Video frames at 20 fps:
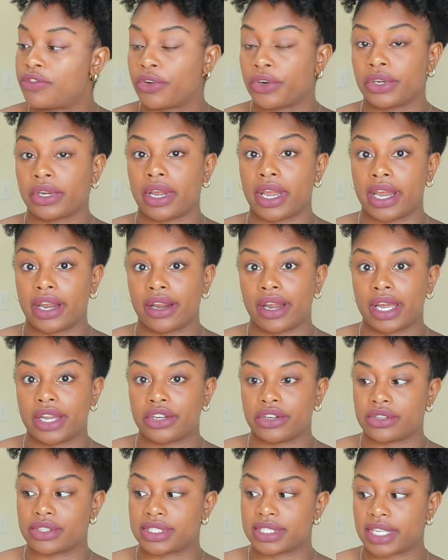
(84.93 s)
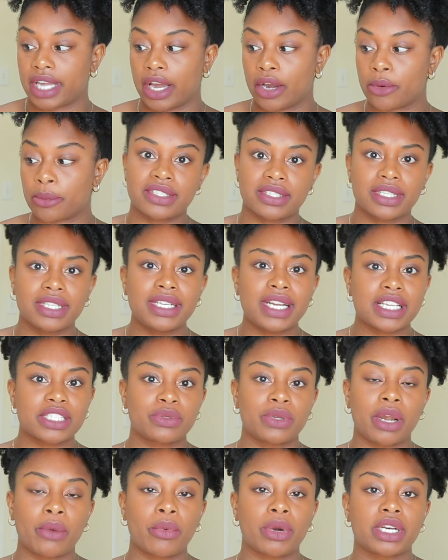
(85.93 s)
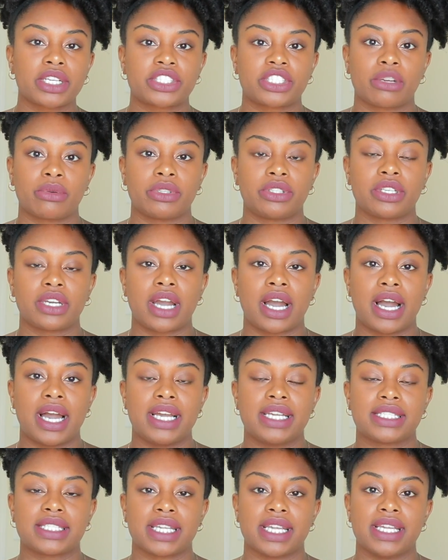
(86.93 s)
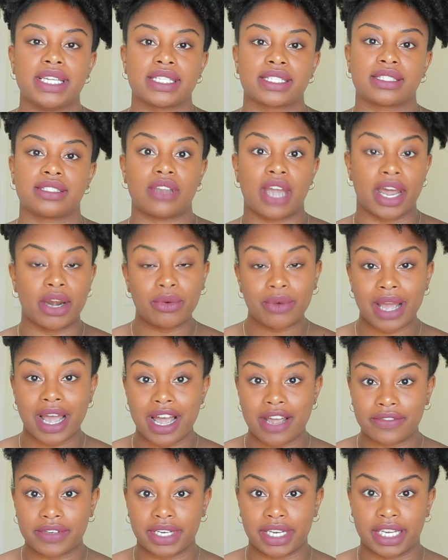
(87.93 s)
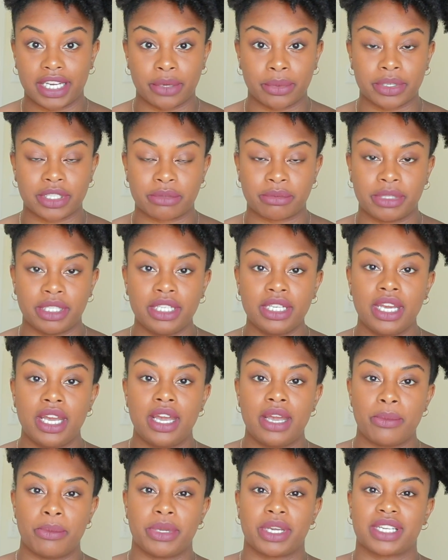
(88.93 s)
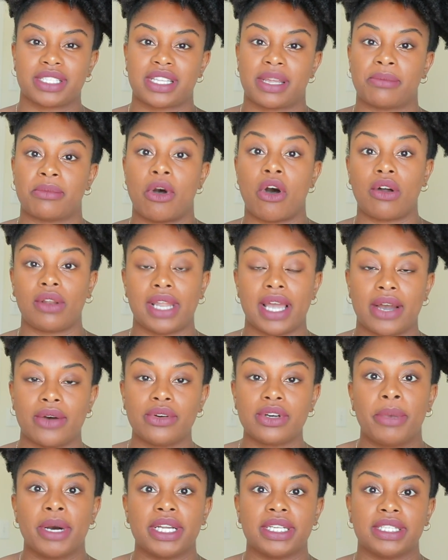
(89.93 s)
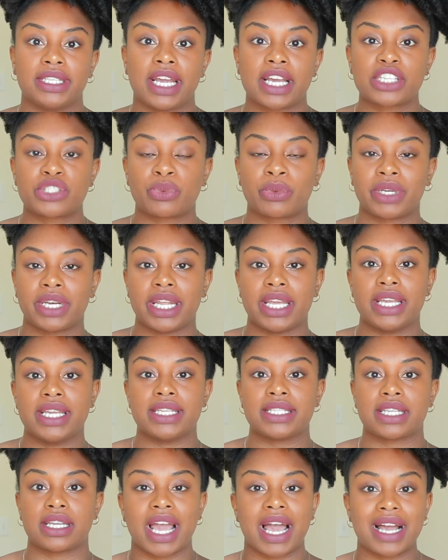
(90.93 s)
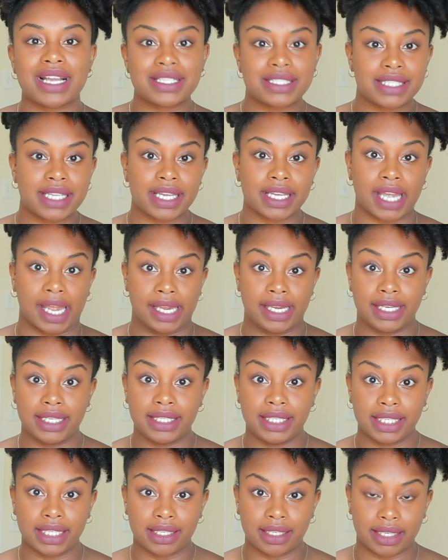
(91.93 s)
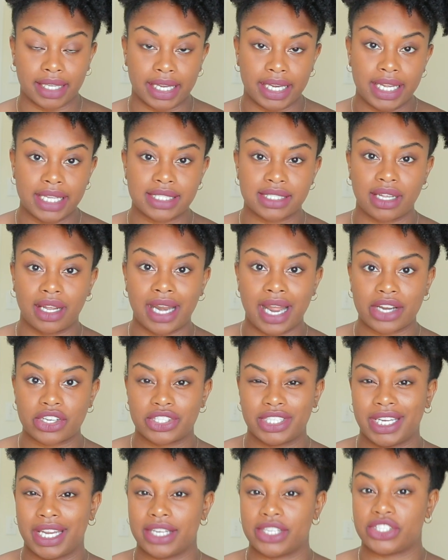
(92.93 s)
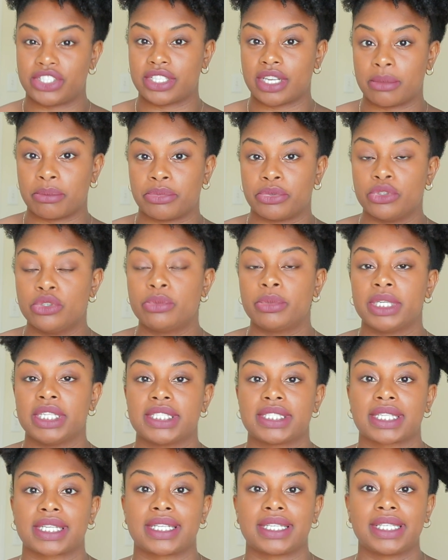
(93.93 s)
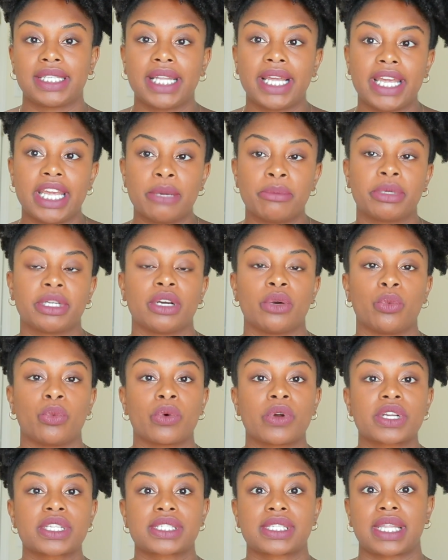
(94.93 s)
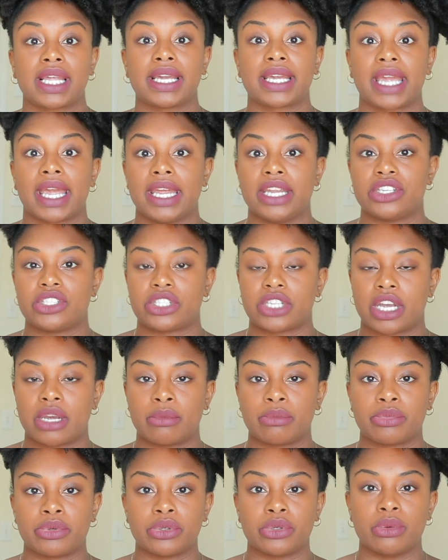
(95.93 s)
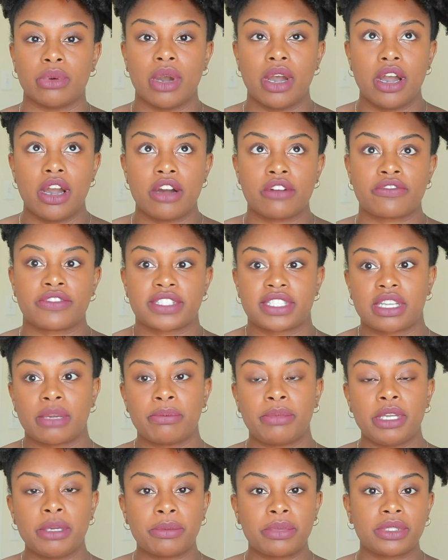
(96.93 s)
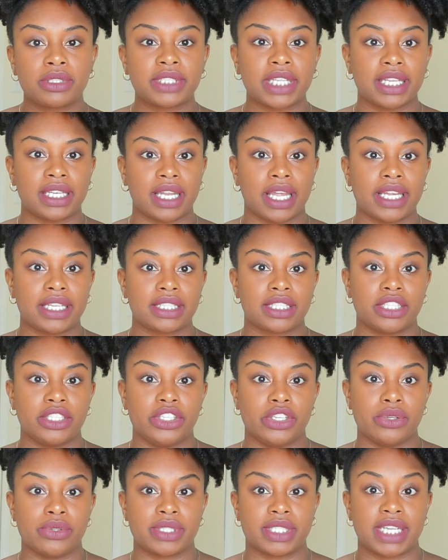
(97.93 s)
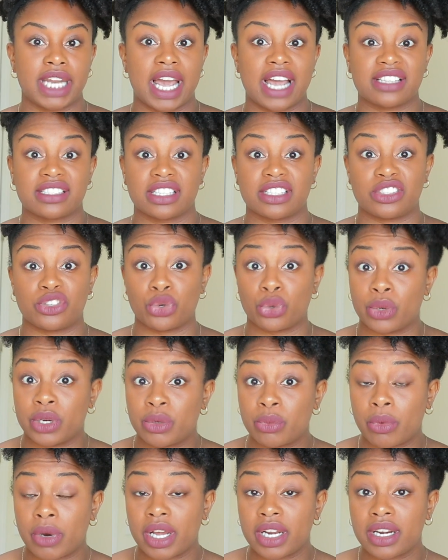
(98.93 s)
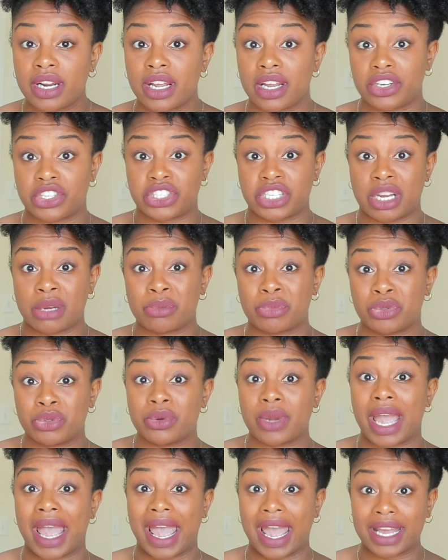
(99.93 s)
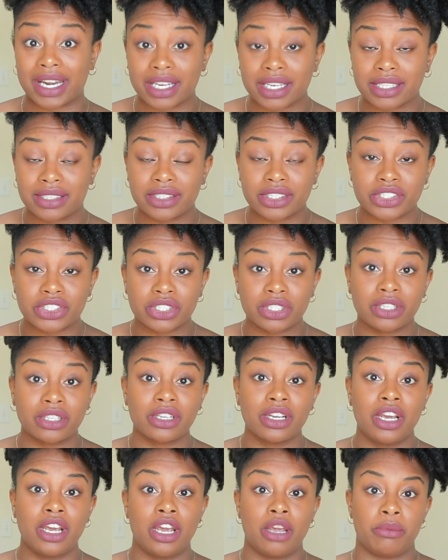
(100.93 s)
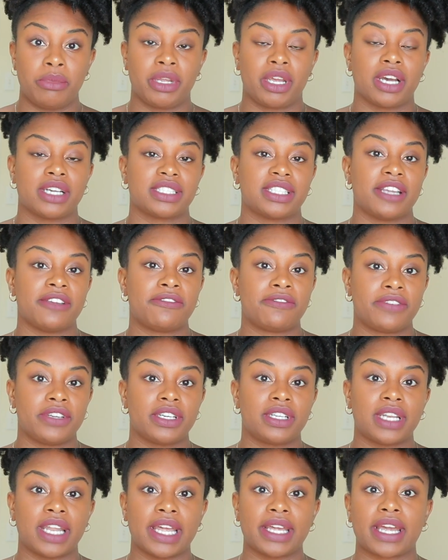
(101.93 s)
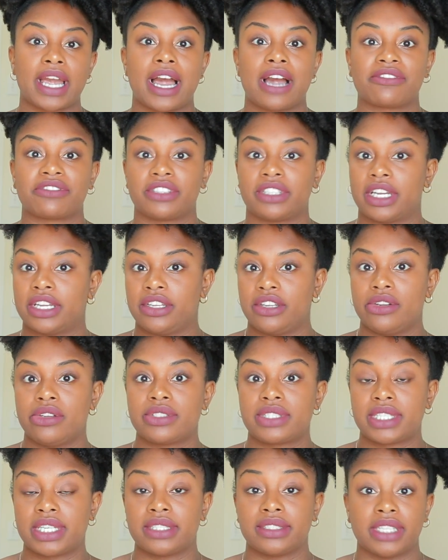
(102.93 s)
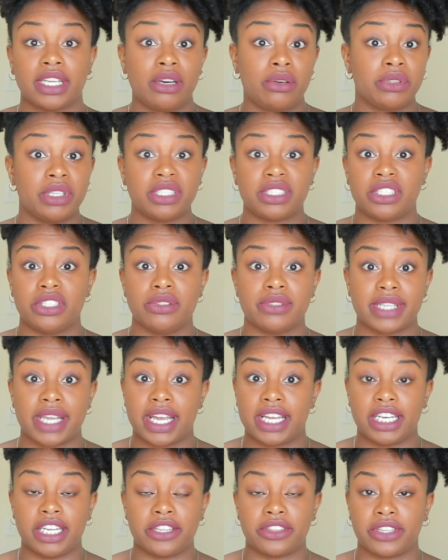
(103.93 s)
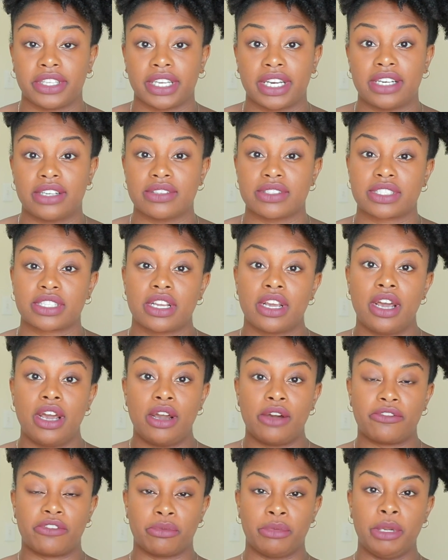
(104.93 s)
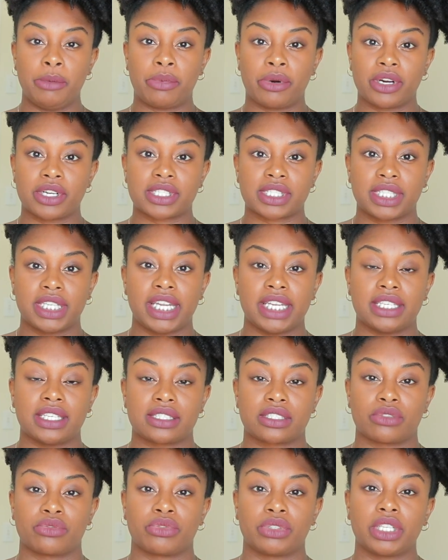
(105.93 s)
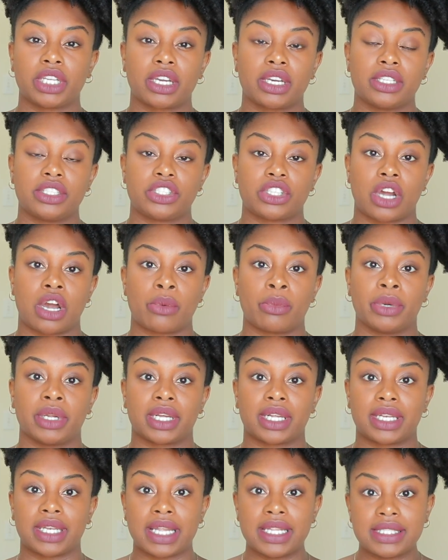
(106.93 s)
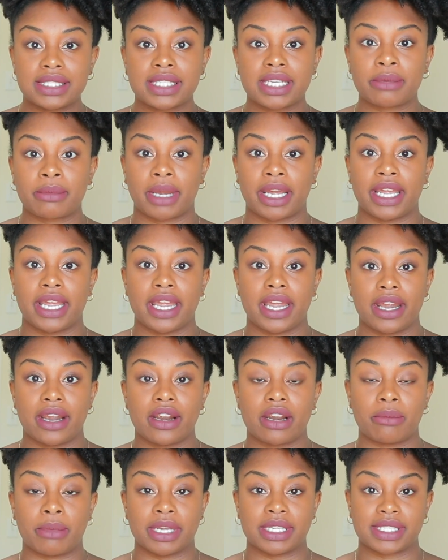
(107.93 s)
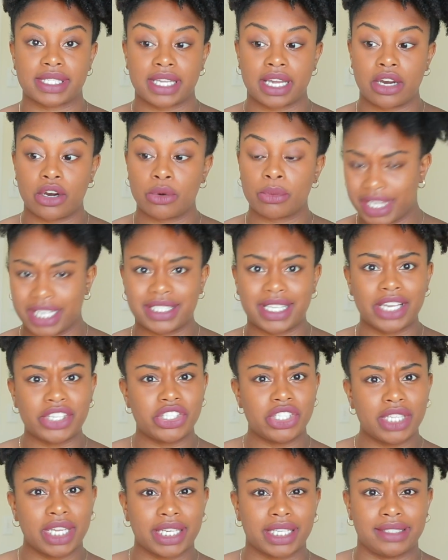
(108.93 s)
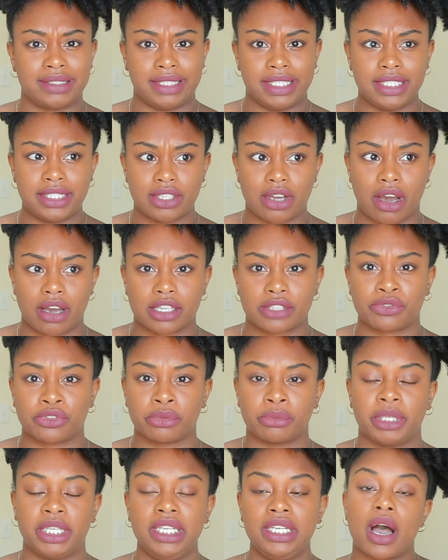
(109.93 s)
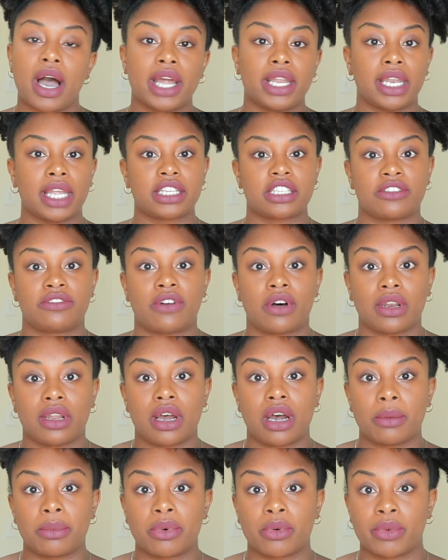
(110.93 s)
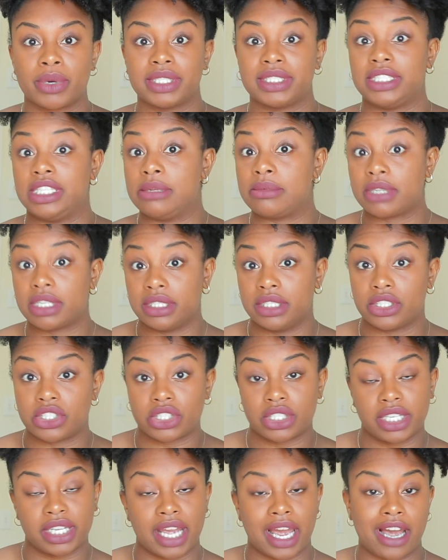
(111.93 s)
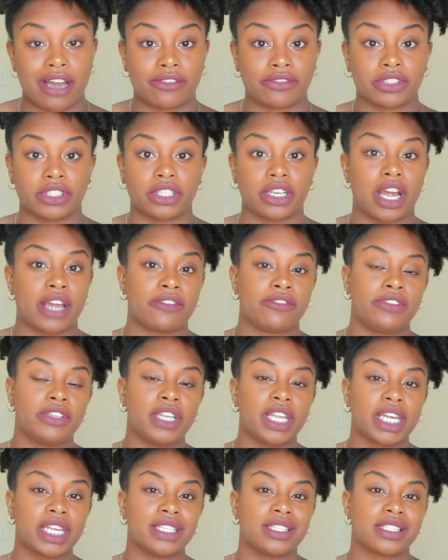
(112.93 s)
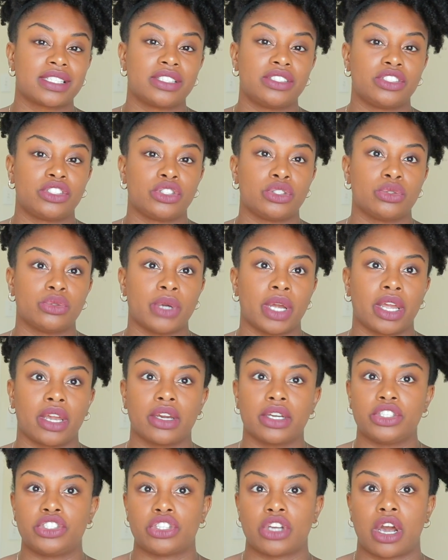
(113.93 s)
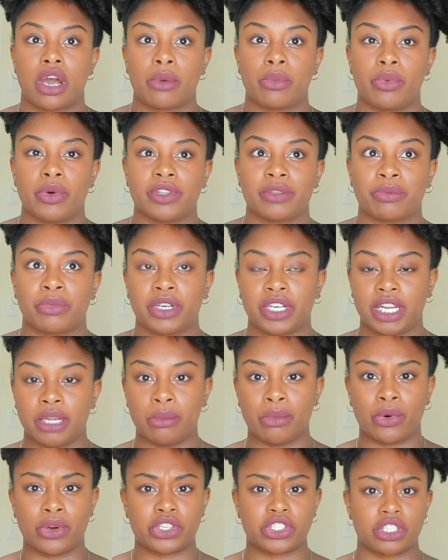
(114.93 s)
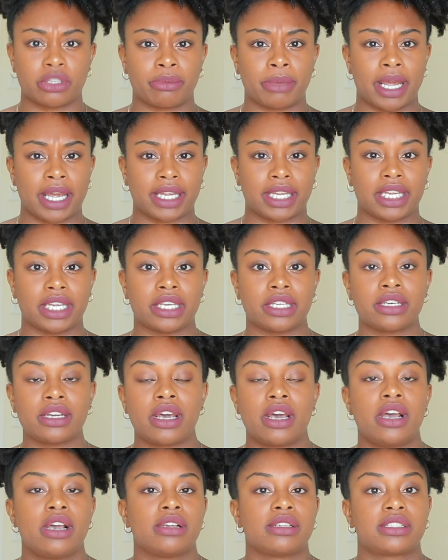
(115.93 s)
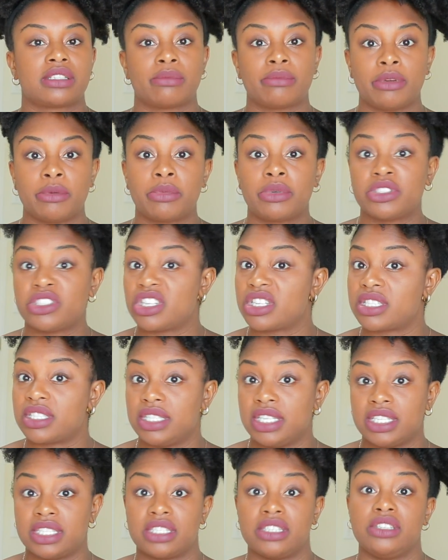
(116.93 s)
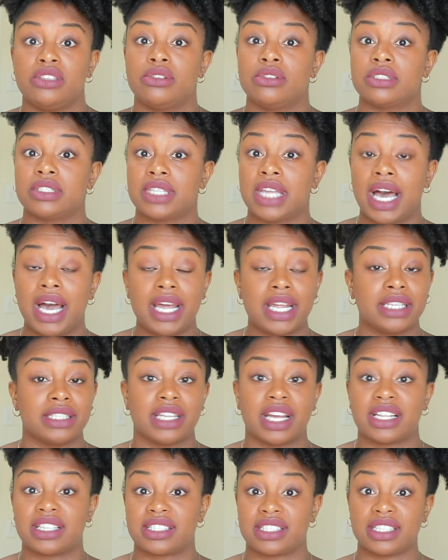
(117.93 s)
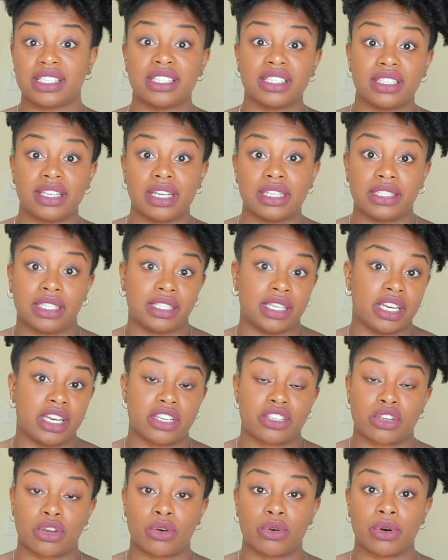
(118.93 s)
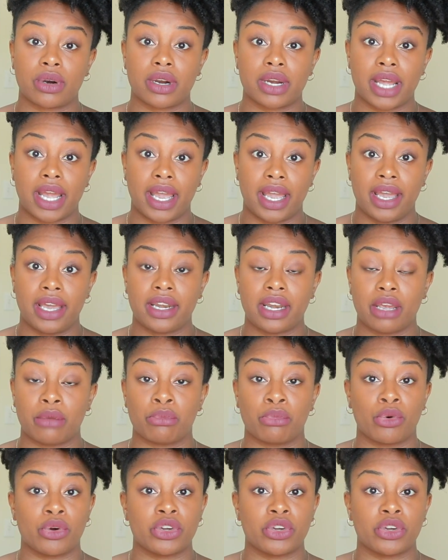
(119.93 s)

for your hair and your scalp. So the next one I want to share with you guys is, I don't have it here with me because I'm all out, but the next one is Aztec Healing Clay. It's not actually a shampoo, but it's a clay, but it works like a shampoo. For some people, they like to use it as a two-in-one, a shampoo and a conditioner, because they feel like after they used it, they don't need to use anything else. For me personally, it does a really good job with cleansing my hair and my scalp. It's actually like a detox for me. I like to follow up with deep conditioning after. I feel like it doesn't do a good job with putting moisture back in. Some people just need to use that and that's it. And then they just go ahead and